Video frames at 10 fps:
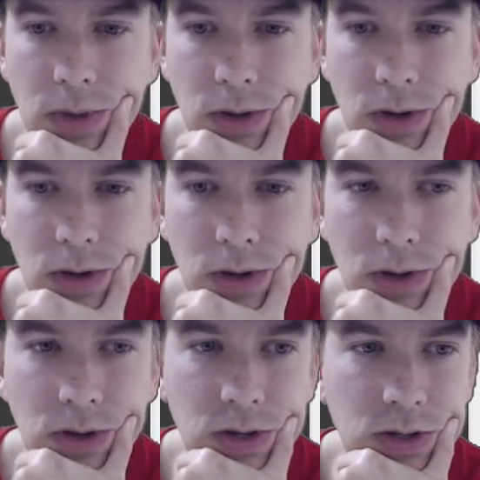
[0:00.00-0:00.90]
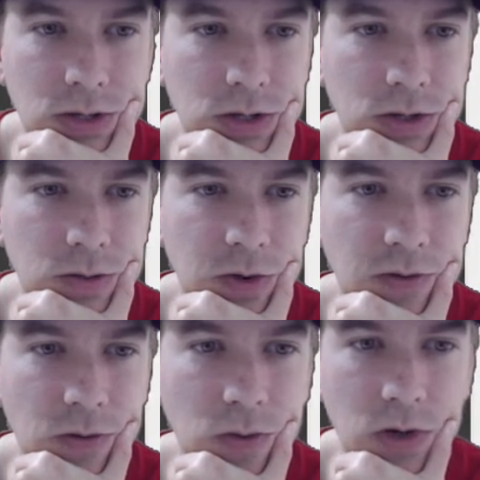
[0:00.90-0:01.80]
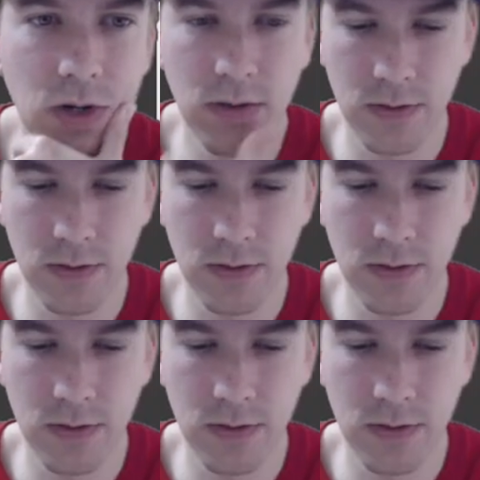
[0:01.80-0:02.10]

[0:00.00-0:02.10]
Alien shield buffer 1.